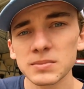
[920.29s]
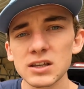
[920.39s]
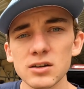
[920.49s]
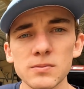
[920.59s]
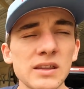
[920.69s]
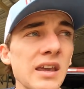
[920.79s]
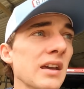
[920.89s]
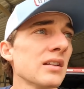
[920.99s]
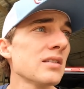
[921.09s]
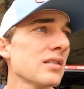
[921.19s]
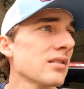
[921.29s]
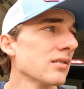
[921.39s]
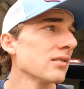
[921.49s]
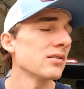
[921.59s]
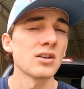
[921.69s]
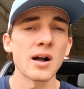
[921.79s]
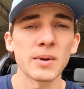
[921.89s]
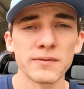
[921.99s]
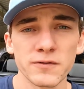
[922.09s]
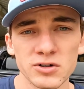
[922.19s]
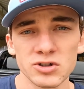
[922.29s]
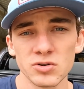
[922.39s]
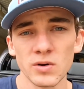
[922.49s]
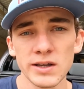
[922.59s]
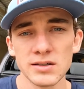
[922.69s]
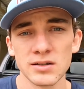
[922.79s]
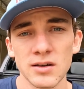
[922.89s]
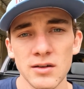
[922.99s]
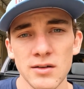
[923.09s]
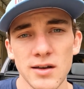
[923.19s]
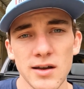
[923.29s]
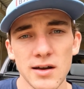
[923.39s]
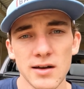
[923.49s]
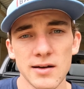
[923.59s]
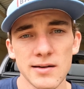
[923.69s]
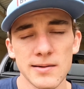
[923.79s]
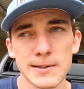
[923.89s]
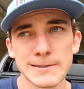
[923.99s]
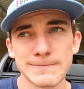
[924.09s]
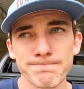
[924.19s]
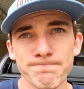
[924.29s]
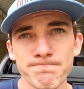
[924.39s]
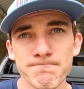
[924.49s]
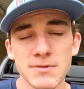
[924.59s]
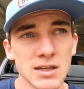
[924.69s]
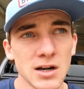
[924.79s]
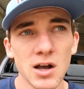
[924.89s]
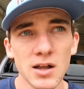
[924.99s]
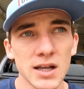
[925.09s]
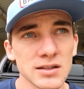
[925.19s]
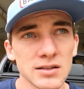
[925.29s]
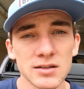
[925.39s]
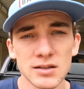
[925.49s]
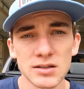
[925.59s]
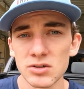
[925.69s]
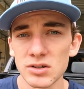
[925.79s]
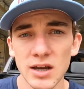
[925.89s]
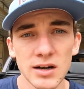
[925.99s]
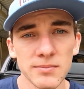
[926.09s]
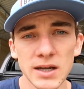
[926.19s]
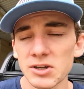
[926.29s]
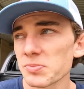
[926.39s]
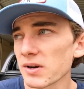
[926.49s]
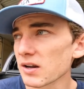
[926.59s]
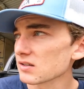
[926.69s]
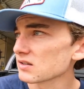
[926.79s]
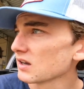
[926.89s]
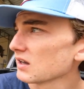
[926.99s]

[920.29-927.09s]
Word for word: be good with kids, not my first choice. Um, you know, that's, that's just kind of my experience.